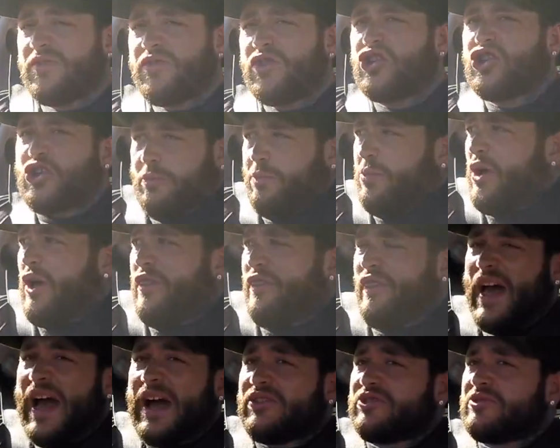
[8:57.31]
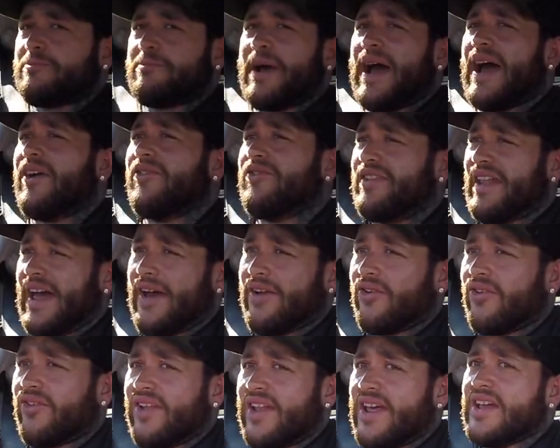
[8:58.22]
If you could put £1,000
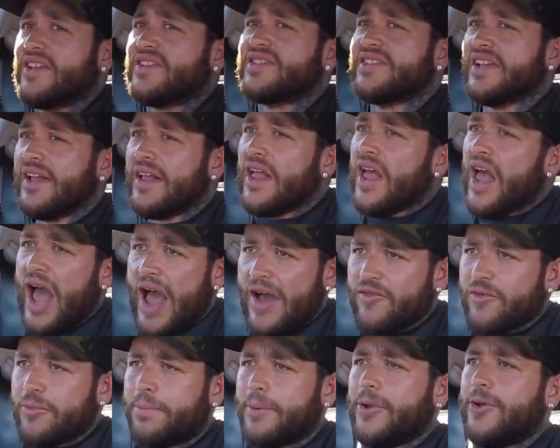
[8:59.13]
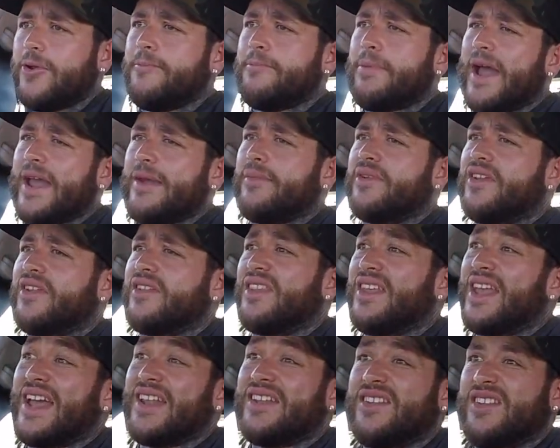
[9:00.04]
down on this, have a balloon payment in
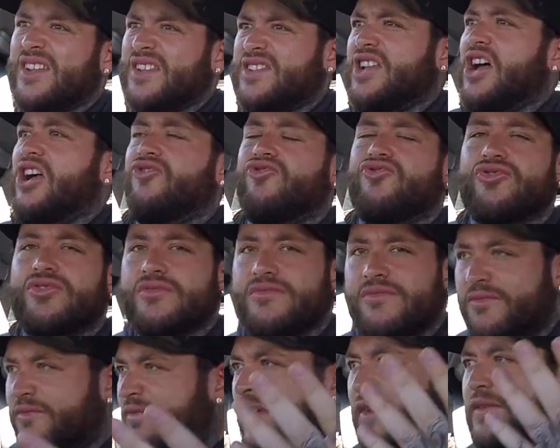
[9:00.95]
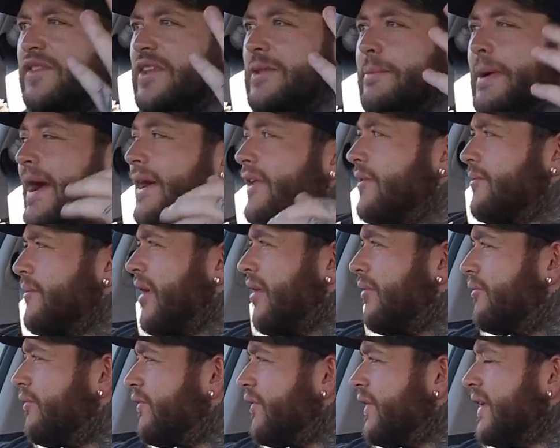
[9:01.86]
the end, and it's £150 a
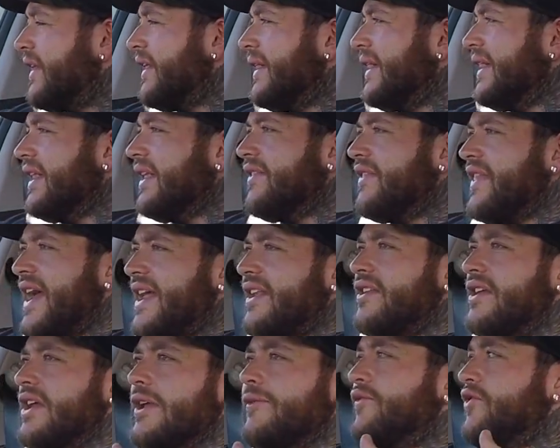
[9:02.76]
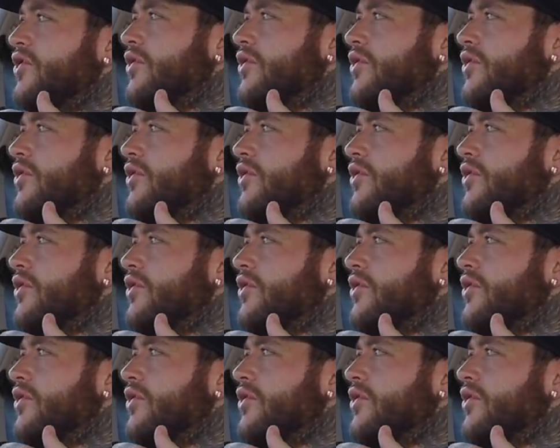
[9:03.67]
month, then if